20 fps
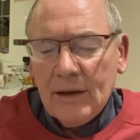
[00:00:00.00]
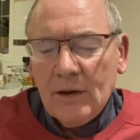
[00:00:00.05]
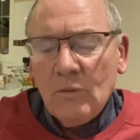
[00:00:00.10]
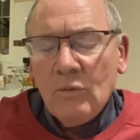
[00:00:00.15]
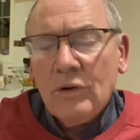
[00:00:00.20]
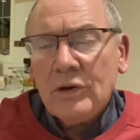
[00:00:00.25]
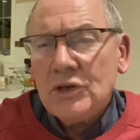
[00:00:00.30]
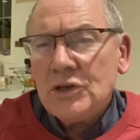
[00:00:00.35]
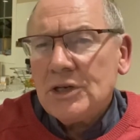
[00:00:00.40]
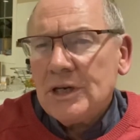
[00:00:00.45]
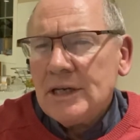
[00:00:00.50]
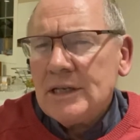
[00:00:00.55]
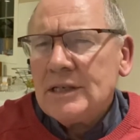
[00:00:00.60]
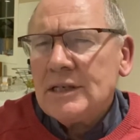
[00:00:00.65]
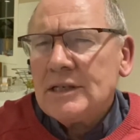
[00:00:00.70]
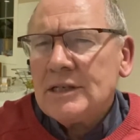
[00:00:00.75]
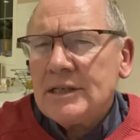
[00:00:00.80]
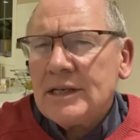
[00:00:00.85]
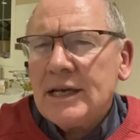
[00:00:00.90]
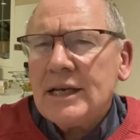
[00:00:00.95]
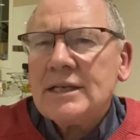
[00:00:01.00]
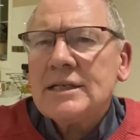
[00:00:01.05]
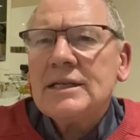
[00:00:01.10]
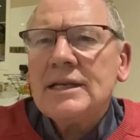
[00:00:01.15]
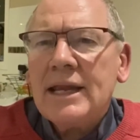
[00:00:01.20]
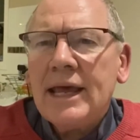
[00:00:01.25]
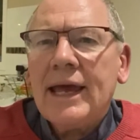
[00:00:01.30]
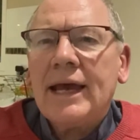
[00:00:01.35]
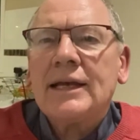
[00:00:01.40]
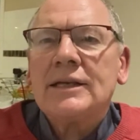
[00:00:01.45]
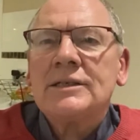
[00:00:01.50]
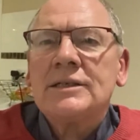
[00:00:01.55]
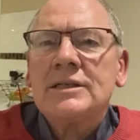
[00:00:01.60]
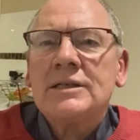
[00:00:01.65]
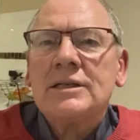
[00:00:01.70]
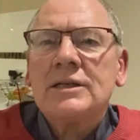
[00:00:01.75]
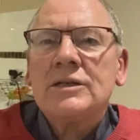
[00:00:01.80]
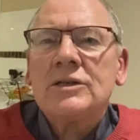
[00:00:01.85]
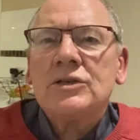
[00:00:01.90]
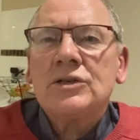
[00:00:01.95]
What Jesus says
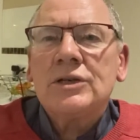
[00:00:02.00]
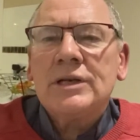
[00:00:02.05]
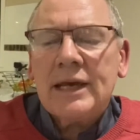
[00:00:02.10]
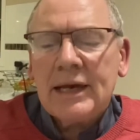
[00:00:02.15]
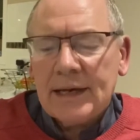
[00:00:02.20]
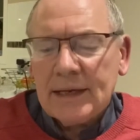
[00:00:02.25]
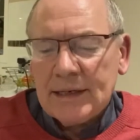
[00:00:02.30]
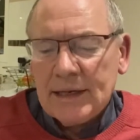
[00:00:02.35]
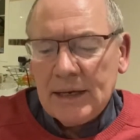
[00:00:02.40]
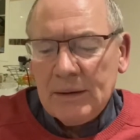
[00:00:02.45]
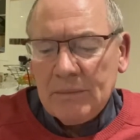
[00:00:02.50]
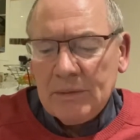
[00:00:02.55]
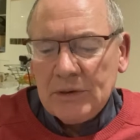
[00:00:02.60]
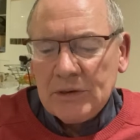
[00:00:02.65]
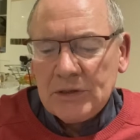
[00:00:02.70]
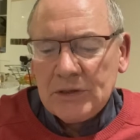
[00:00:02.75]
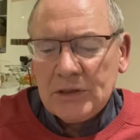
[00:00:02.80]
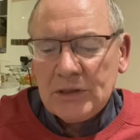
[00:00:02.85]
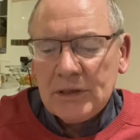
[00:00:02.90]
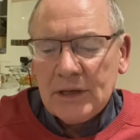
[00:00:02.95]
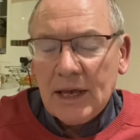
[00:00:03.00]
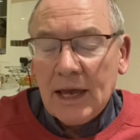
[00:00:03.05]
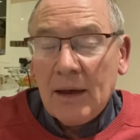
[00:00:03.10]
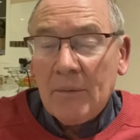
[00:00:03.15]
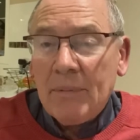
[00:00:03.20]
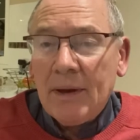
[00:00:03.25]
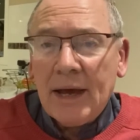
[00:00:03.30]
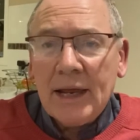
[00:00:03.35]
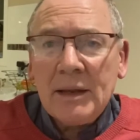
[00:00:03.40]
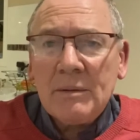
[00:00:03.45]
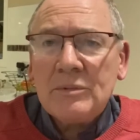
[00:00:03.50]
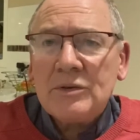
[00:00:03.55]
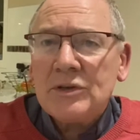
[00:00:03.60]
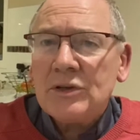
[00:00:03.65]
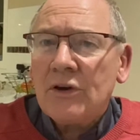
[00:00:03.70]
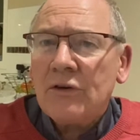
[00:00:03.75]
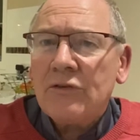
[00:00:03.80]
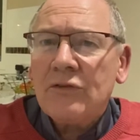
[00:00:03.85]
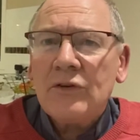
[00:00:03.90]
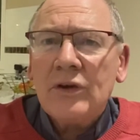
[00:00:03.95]
next to Nicodemus about
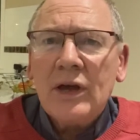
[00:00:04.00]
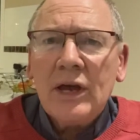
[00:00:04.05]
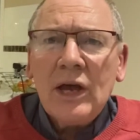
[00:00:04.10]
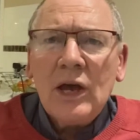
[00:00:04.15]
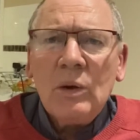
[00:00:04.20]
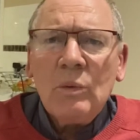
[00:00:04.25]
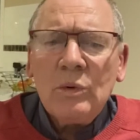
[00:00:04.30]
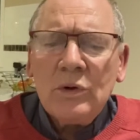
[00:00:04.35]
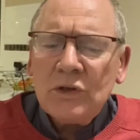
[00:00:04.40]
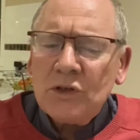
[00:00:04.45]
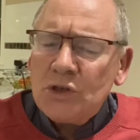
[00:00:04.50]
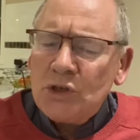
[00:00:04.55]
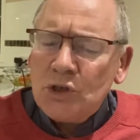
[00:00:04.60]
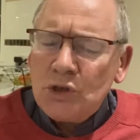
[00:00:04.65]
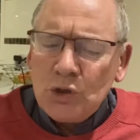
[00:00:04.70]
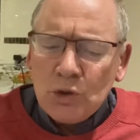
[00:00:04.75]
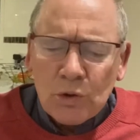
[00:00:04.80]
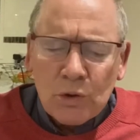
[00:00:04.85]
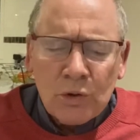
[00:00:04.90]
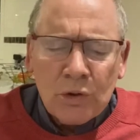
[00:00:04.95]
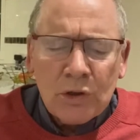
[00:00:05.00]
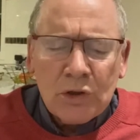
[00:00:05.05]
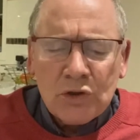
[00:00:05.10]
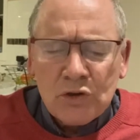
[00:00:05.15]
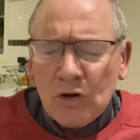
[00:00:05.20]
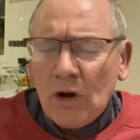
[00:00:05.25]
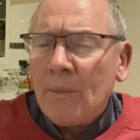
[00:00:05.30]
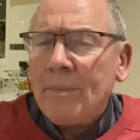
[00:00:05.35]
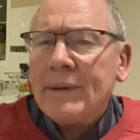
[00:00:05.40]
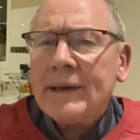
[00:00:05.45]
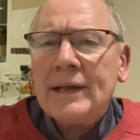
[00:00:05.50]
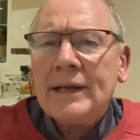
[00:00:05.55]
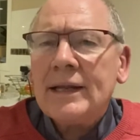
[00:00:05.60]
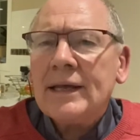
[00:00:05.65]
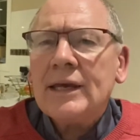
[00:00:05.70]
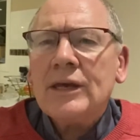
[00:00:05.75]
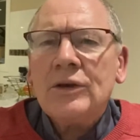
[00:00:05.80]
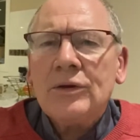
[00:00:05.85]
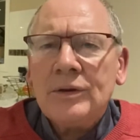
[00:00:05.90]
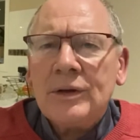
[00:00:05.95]
himself was
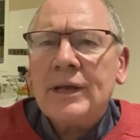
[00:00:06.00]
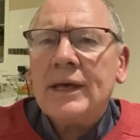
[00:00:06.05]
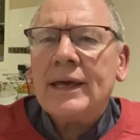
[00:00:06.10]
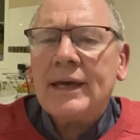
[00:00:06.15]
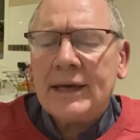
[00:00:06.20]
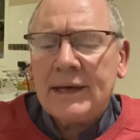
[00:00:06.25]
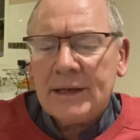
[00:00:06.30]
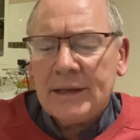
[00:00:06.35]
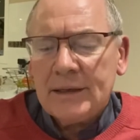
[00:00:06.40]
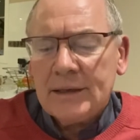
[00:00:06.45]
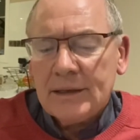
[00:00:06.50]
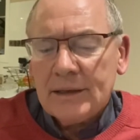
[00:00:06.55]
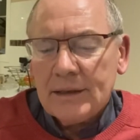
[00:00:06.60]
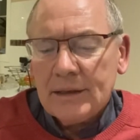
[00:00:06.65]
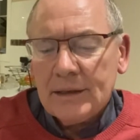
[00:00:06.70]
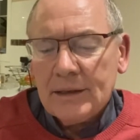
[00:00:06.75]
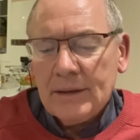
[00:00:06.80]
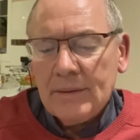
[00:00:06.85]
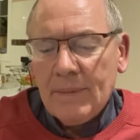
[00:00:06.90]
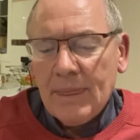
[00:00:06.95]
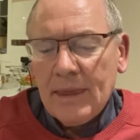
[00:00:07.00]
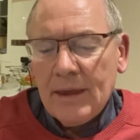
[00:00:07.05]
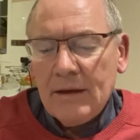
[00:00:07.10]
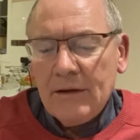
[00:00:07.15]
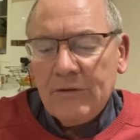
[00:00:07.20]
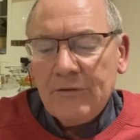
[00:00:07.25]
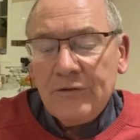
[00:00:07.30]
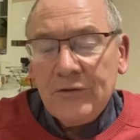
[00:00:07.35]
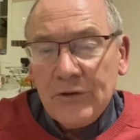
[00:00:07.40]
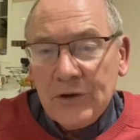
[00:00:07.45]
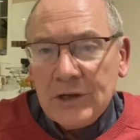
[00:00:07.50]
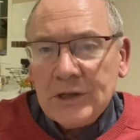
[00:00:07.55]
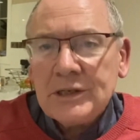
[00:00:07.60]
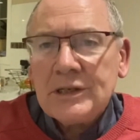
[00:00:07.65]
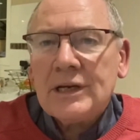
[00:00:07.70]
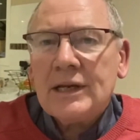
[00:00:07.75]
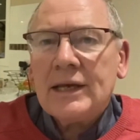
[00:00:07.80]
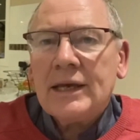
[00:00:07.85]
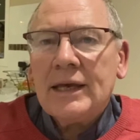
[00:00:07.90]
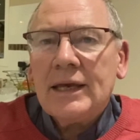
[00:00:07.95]
jaw-droppingly unique.
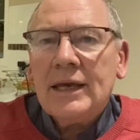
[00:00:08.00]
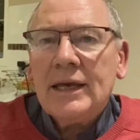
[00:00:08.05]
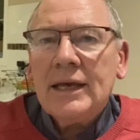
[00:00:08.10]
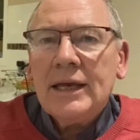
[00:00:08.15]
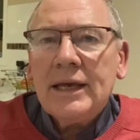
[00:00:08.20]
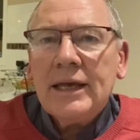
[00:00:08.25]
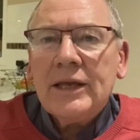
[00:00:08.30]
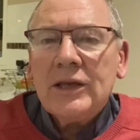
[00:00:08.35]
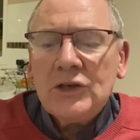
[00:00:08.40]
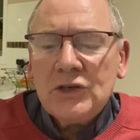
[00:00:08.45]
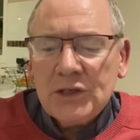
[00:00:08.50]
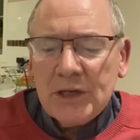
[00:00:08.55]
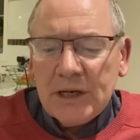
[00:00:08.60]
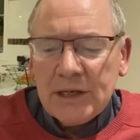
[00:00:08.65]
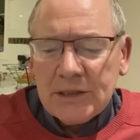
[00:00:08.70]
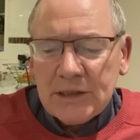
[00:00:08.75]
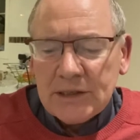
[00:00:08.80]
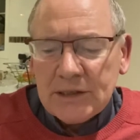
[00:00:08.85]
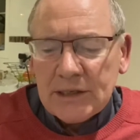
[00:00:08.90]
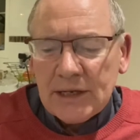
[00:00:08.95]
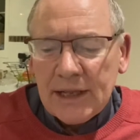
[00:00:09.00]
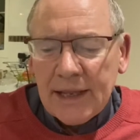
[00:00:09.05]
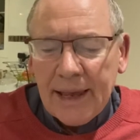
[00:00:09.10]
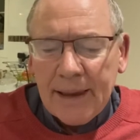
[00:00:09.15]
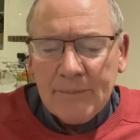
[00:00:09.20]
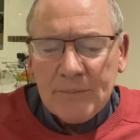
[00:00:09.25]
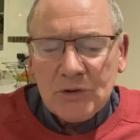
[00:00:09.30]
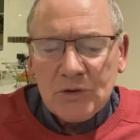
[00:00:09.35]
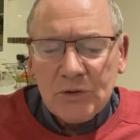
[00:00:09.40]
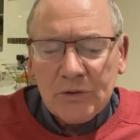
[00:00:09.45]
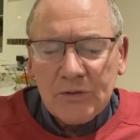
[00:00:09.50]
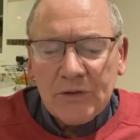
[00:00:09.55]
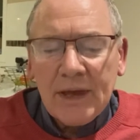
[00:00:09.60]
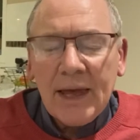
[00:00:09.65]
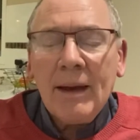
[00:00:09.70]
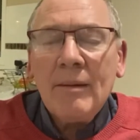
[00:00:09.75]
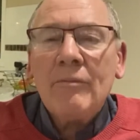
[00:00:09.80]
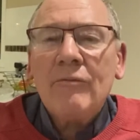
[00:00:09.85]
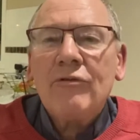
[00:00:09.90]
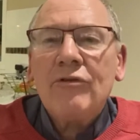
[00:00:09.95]
Firstly, Jesus claims to have
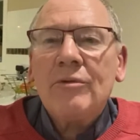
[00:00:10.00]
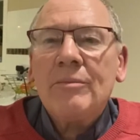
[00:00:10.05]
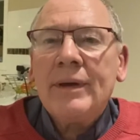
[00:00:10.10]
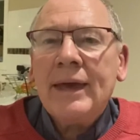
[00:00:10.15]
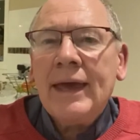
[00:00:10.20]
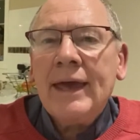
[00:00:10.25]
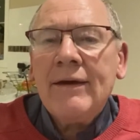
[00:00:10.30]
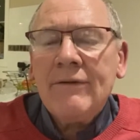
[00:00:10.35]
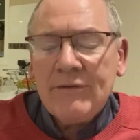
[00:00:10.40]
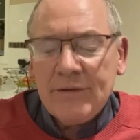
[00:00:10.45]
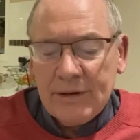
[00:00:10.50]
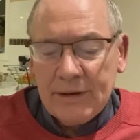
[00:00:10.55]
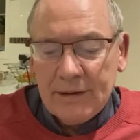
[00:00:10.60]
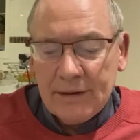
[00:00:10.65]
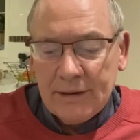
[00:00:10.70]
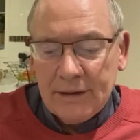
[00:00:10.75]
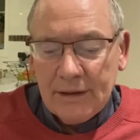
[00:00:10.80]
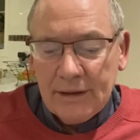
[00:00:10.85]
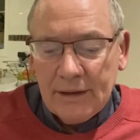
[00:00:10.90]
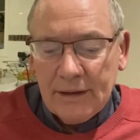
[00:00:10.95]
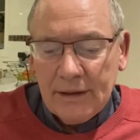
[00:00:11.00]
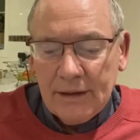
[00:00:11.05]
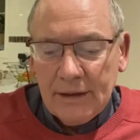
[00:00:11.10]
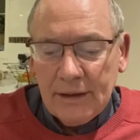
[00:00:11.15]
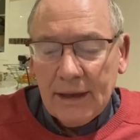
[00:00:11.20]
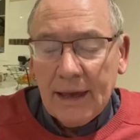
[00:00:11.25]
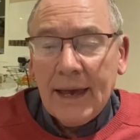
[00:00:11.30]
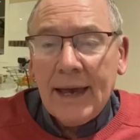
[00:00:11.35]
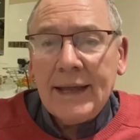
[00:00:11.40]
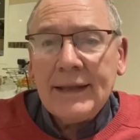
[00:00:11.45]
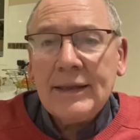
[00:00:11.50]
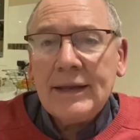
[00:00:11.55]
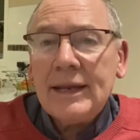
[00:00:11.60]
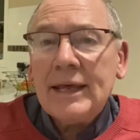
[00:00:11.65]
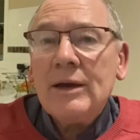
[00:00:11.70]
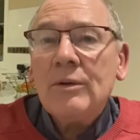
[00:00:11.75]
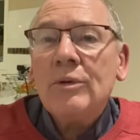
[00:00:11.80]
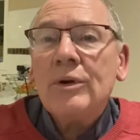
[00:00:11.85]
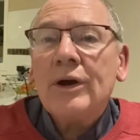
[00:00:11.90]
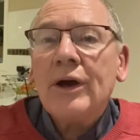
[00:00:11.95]
come from heaven and that
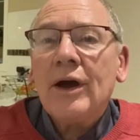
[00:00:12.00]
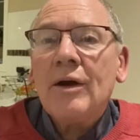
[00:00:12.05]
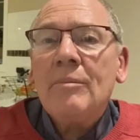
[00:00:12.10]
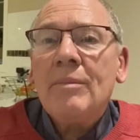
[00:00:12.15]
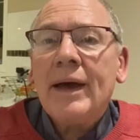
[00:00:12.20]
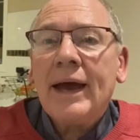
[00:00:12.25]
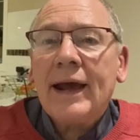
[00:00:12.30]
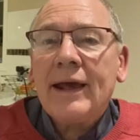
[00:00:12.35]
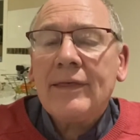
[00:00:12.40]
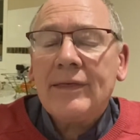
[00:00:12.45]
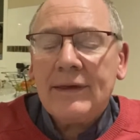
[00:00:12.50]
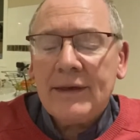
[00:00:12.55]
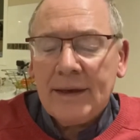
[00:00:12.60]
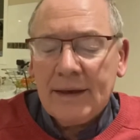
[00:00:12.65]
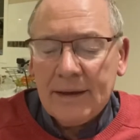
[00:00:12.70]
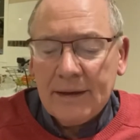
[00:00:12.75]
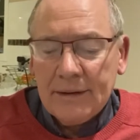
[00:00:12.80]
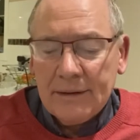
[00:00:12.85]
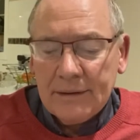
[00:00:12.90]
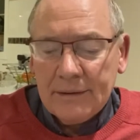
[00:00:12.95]
he will go back there.